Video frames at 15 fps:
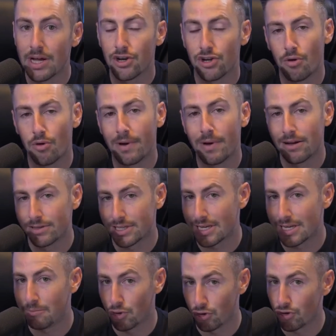no one else
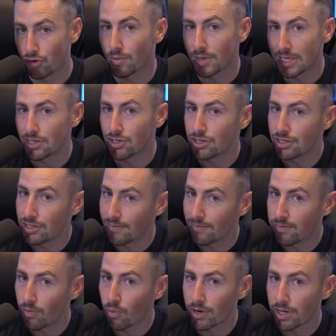can build your relationship
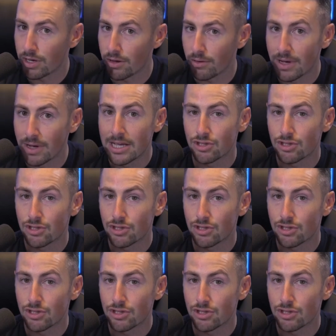for you.